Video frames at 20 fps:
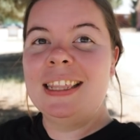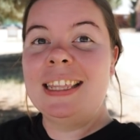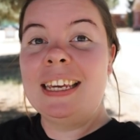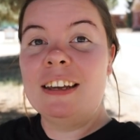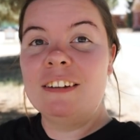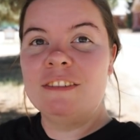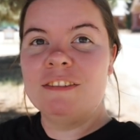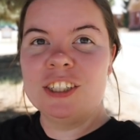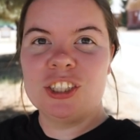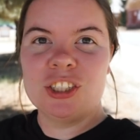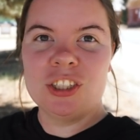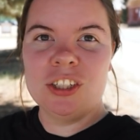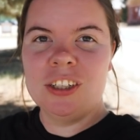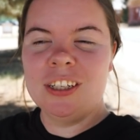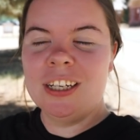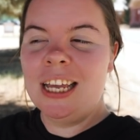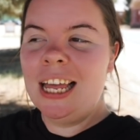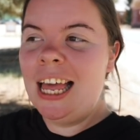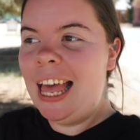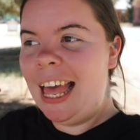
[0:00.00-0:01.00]
the
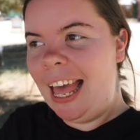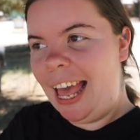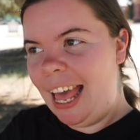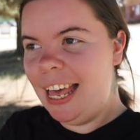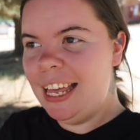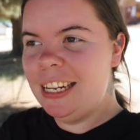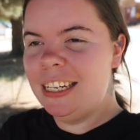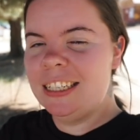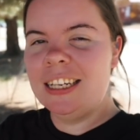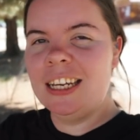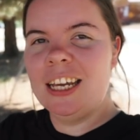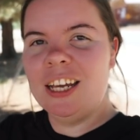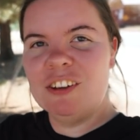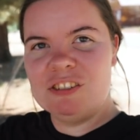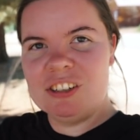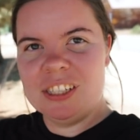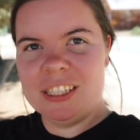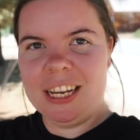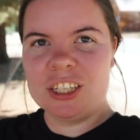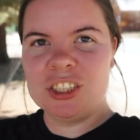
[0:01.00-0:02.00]
official end
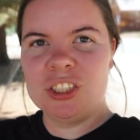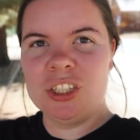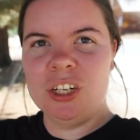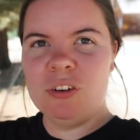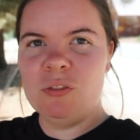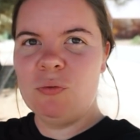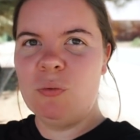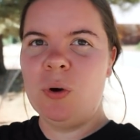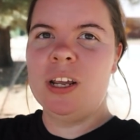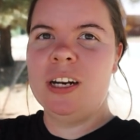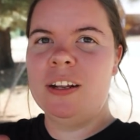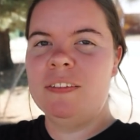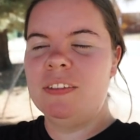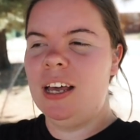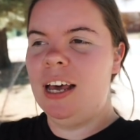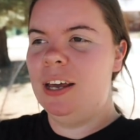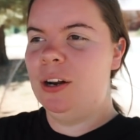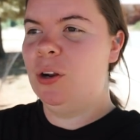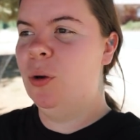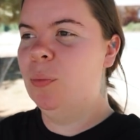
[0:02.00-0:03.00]
of section one of the
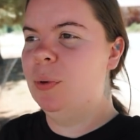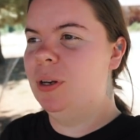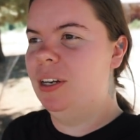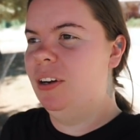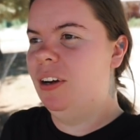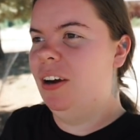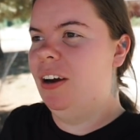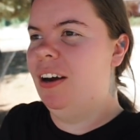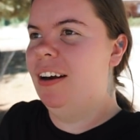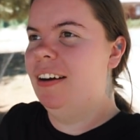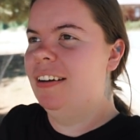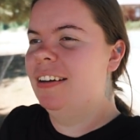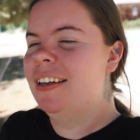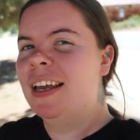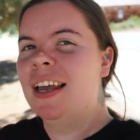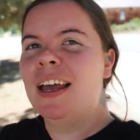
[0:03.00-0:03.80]
IDBDR.